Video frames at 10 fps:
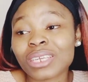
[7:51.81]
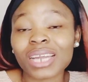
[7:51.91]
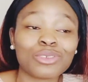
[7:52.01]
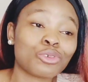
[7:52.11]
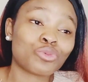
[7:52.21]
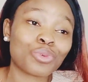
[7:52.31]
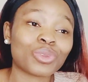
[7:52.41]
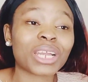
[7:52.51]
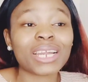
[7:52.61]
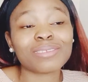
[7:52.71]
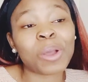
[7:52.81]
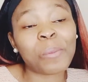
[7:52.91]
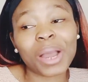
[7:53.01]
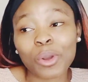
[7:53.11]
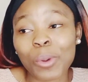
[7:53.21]
get your spoon. They get my
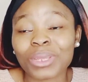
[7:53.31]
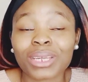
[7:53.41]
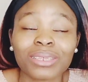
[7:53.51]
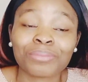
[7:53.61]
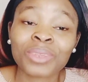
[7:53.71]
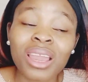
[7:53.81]
papa cup. They get.